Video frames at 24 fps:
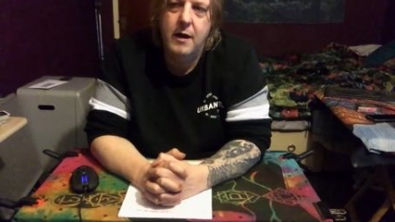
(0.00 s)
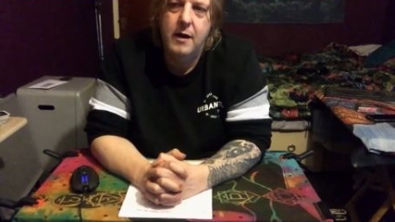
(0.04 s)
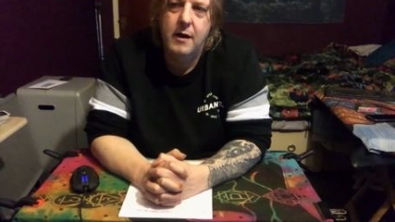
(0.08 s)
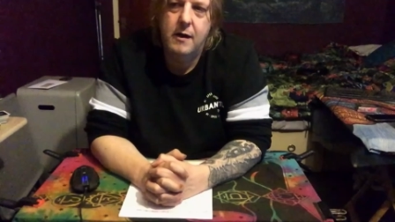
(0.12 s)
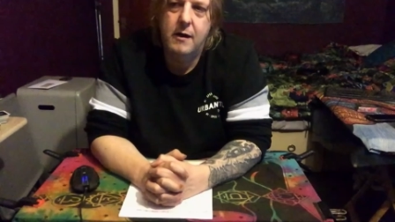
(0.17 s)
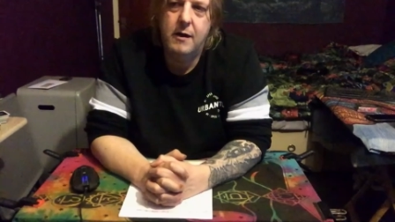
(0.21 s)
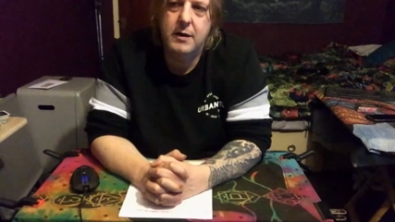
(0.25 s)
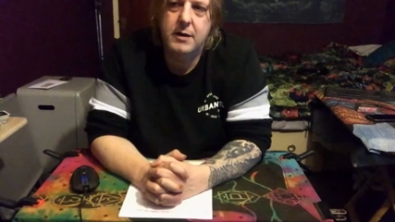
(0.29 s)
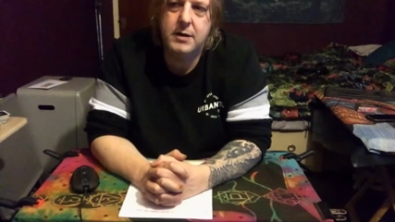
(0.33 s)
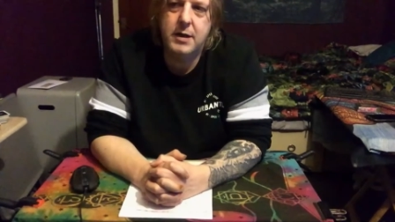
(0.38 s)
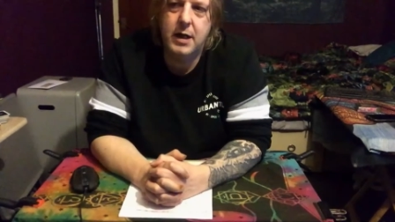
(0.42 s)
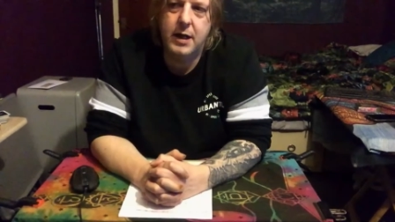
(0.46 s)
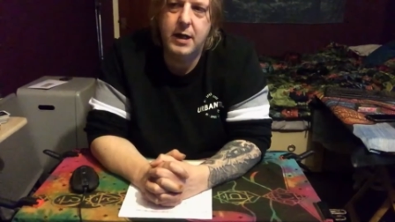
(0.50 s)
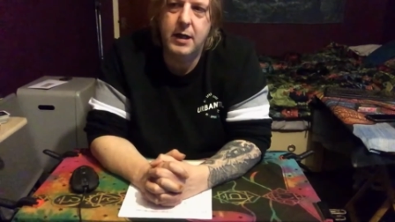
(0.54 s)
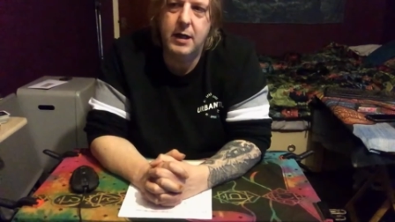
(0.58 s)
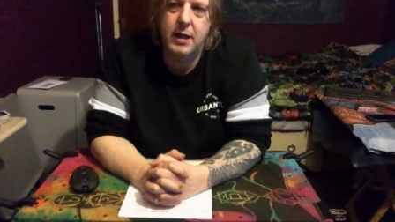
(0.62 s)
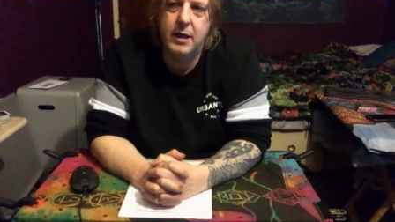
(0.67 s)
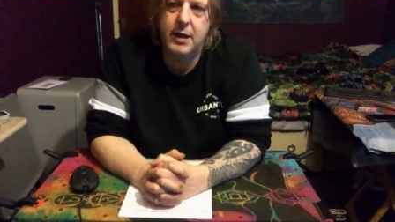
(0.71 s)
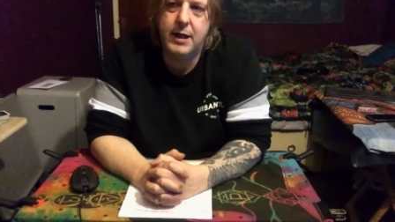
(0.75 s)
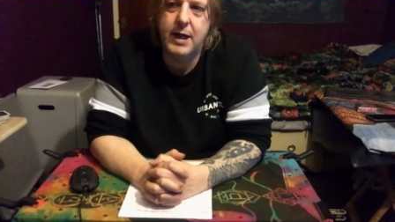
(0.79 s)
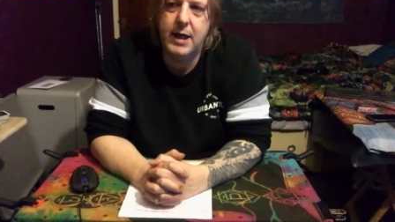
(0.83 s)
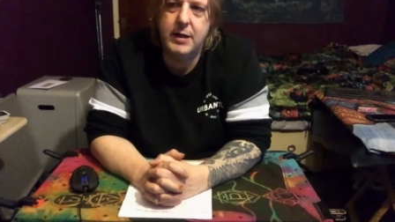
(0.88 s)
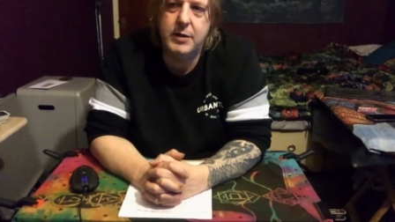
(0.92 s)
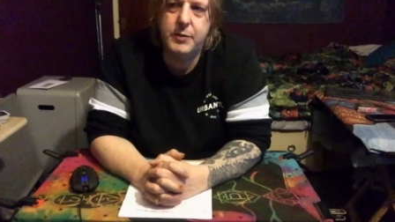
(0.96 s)
Or it's like,
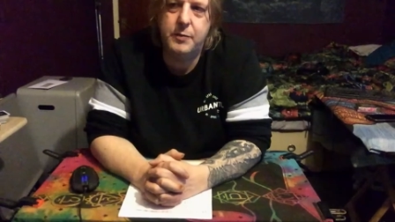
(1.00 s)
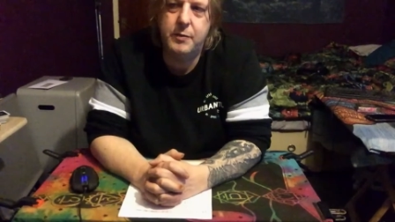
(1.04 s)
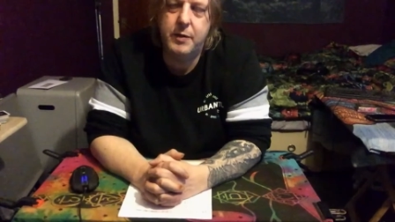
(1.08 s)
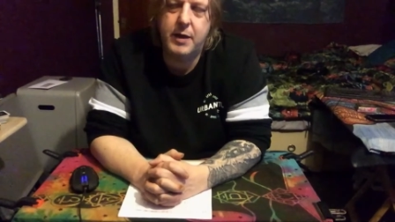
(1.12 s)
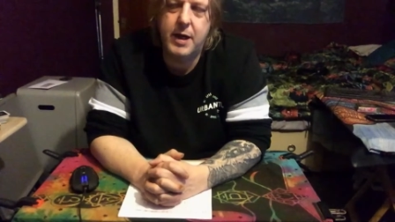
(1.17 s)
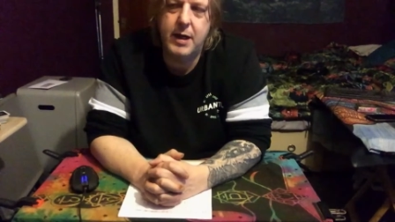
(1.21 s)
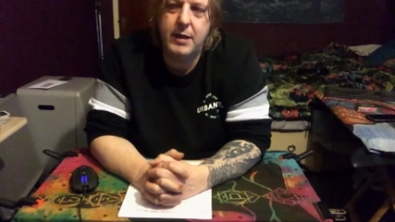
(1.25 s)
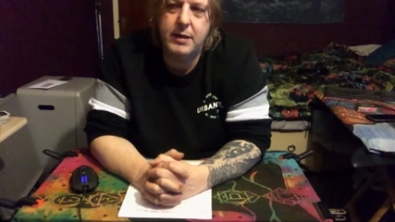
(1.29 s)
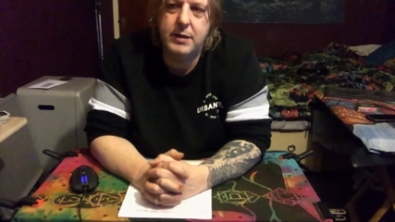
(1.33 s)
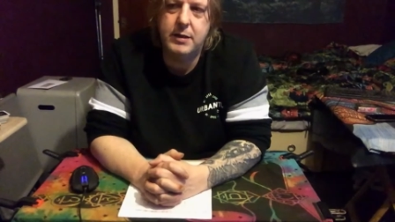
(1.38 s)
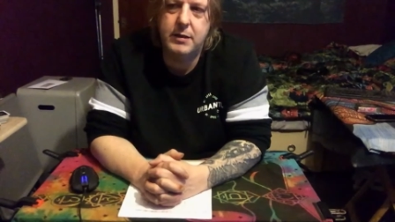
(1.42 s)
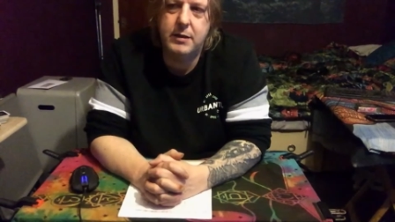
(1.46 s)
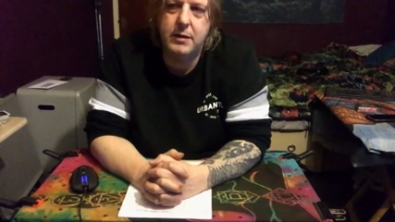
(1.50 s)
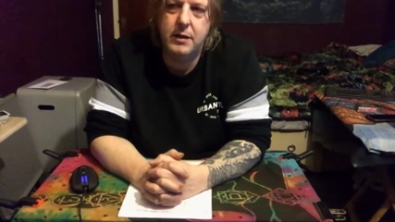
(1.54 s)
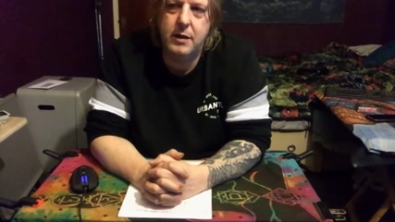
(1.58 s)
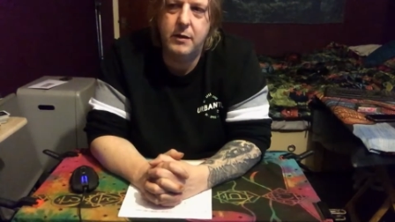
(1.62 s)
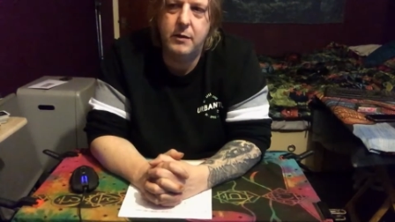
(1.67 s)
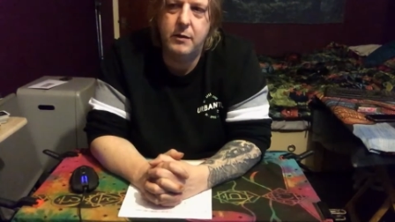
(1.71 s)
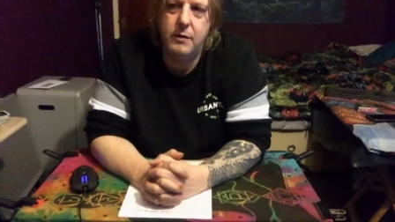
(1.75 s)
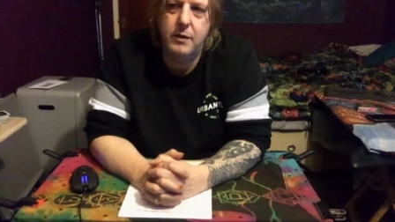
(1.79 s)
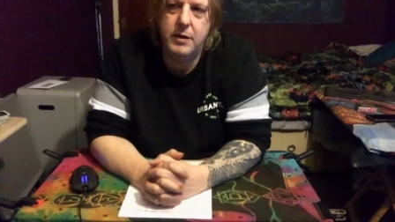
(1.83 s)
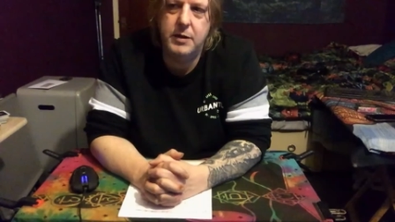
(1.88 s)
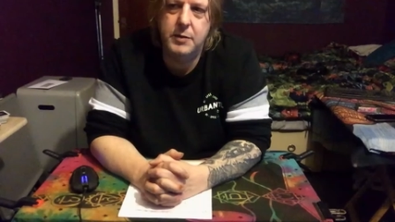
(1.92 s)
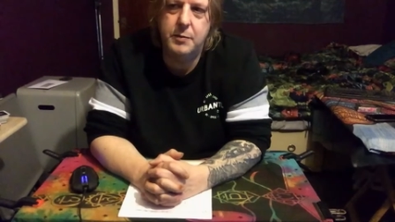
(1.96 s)
look, guess, guess
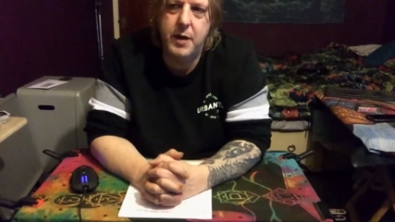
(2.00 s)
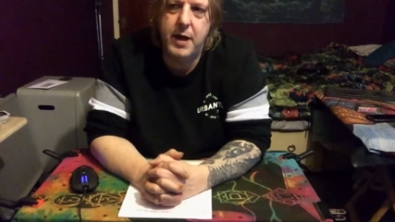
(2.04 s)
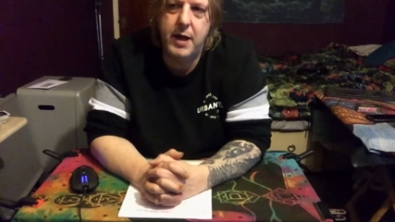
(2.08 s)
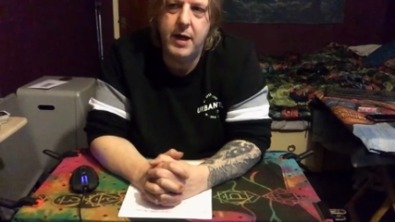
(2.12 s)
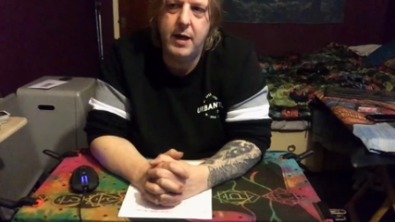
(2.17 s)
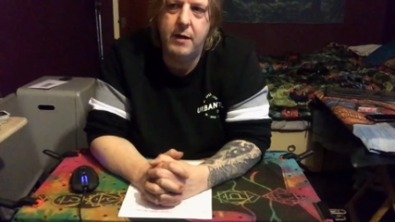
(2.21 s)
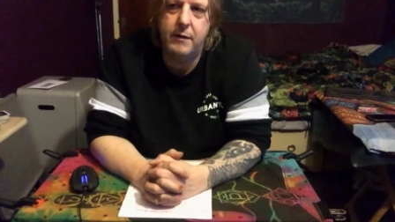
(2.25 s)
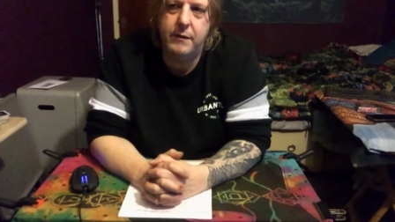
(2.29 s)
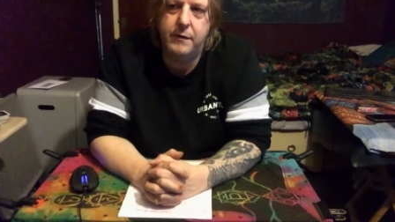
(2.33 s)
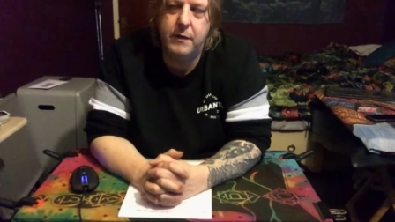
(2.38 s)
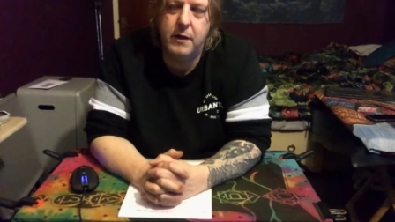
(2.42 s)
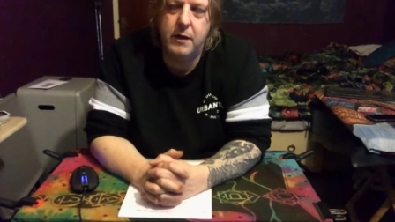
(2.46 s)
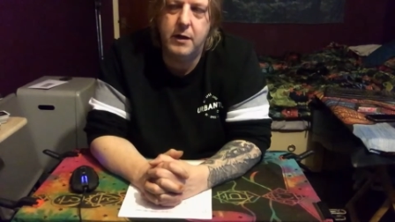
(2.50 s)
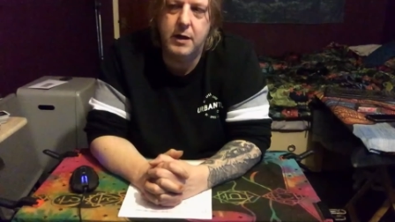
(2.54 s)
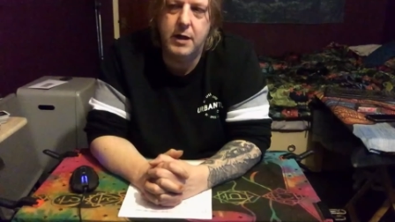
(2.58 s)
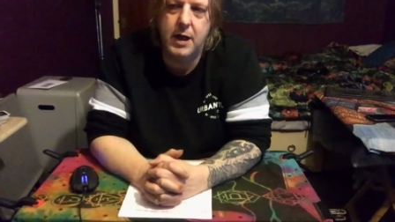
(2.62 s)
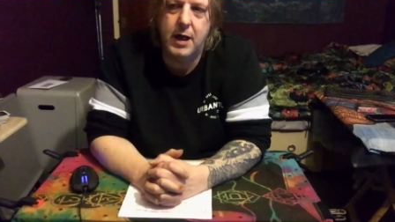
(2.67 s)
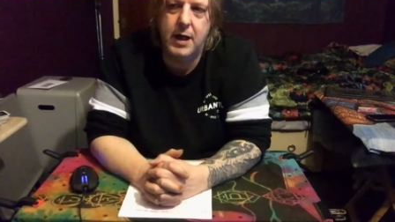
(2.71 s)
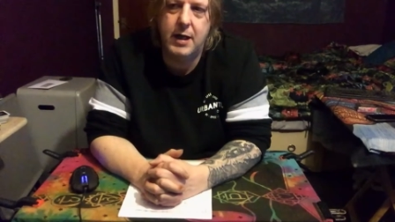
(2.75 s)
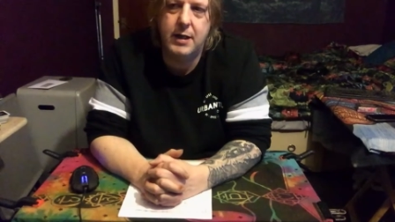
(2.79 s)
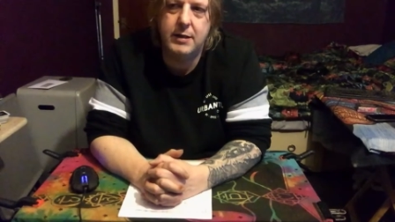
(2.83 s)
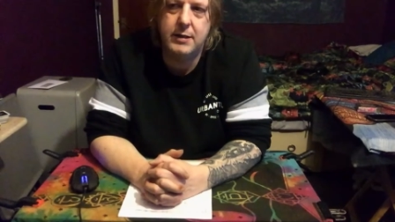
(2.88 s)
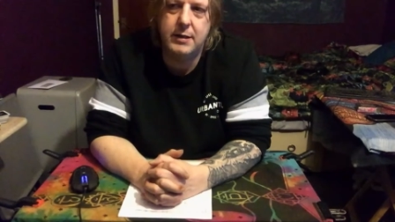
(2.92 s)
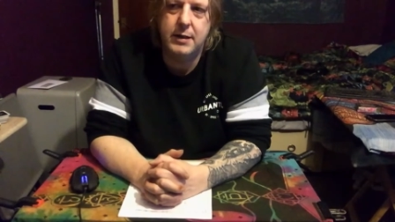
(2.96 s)
who? It's me. I've got
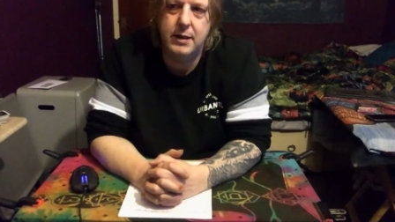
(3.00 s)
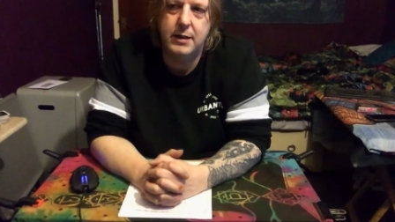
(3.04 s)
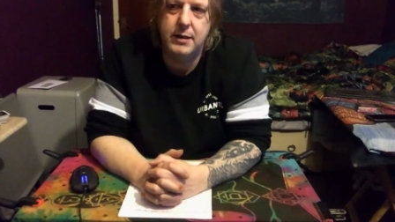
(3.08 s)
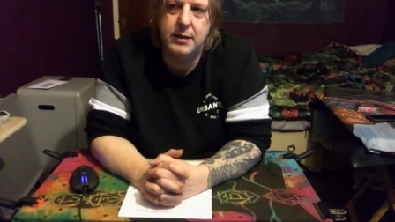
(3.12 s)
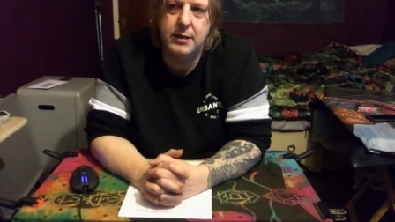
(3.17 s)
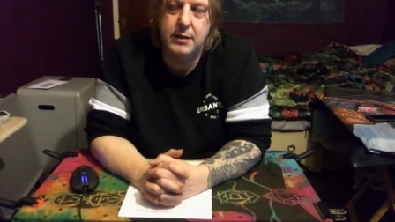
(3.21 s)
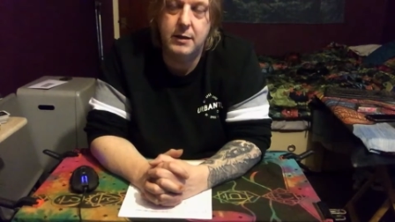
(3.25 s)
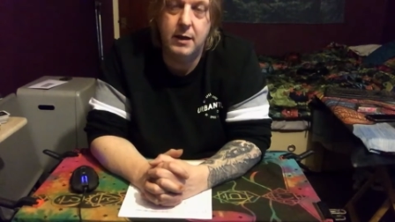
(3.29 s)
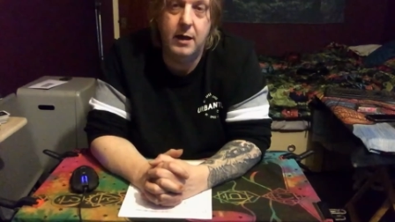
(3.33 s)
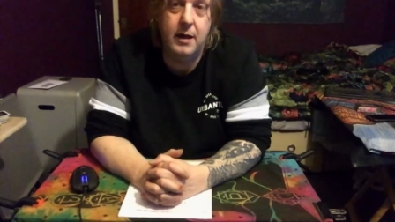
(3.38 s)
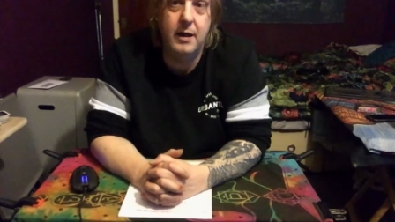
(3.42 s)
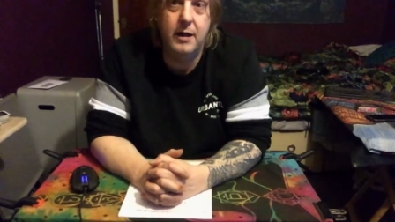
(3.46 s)
glasses.